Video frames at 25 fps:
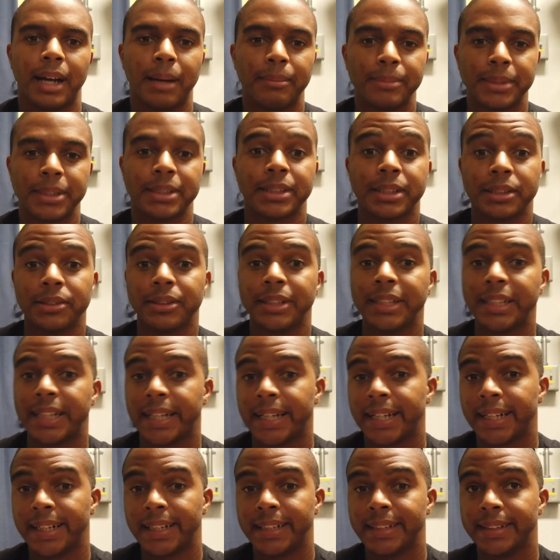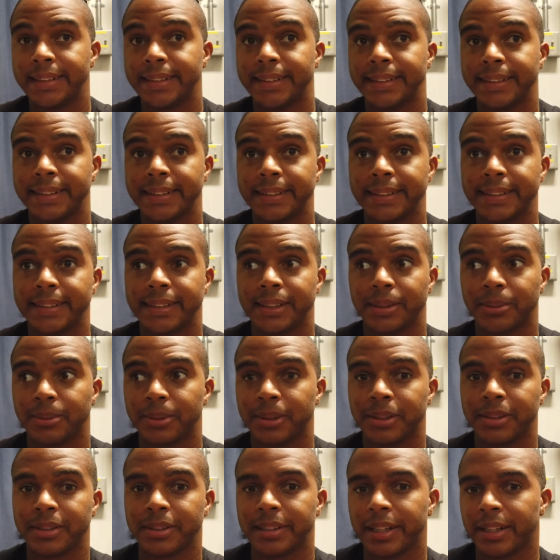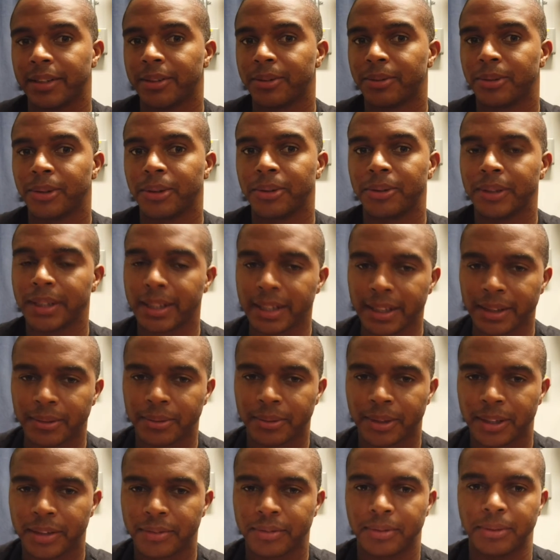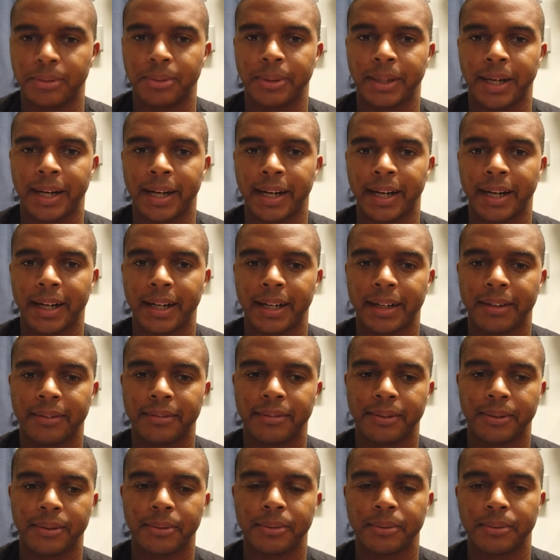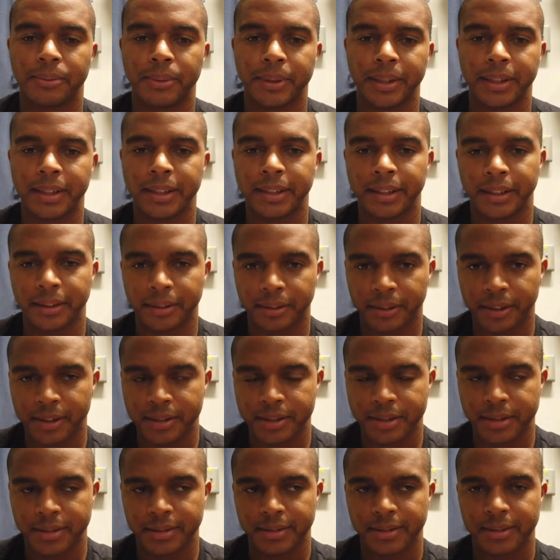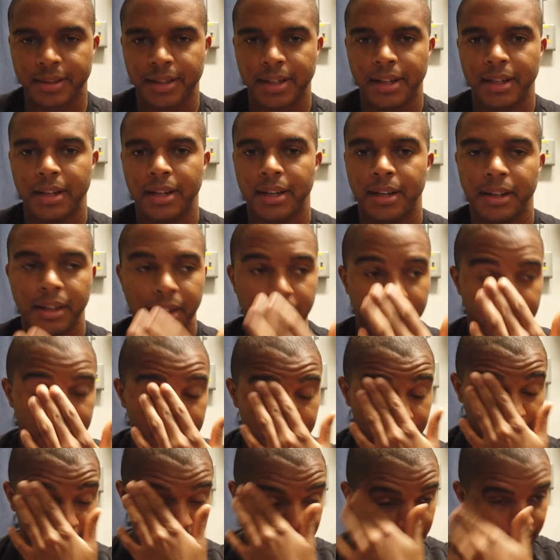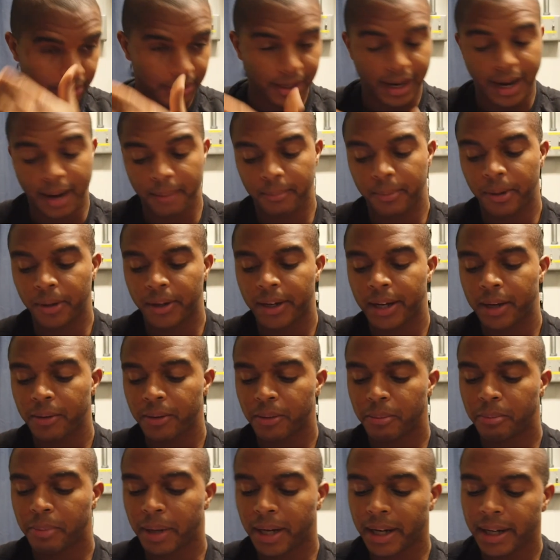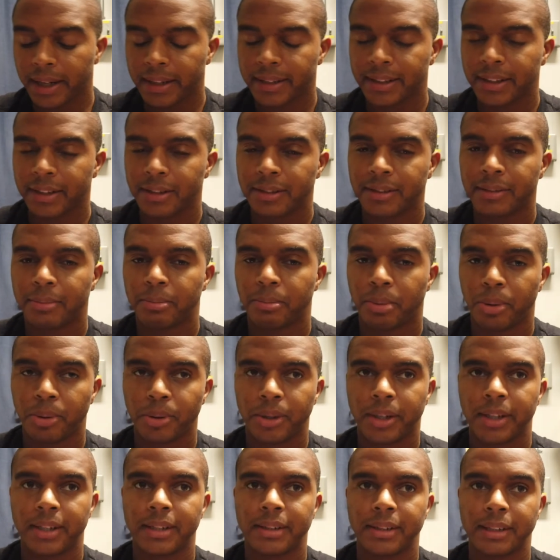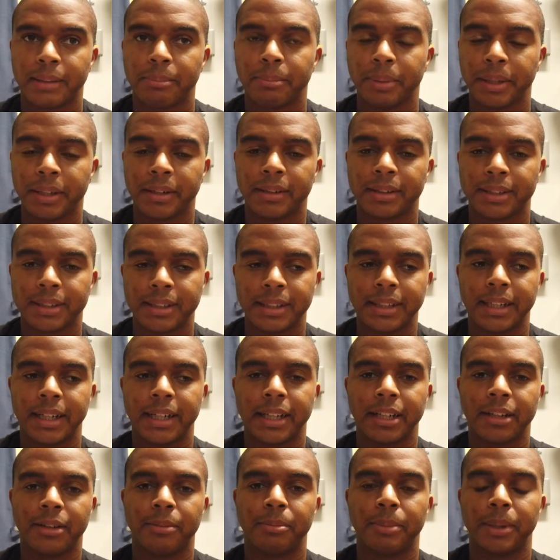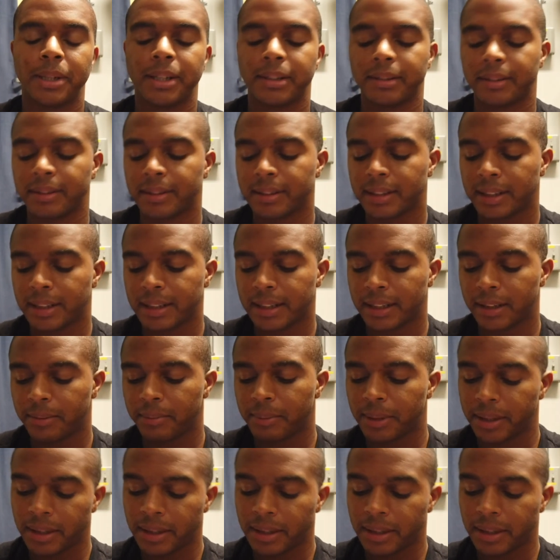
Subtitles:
I'm gonna still need heads somewhere else down the road anyway for one of the other engines. So I'm okay with buying these the PRC heads, because it's gonna give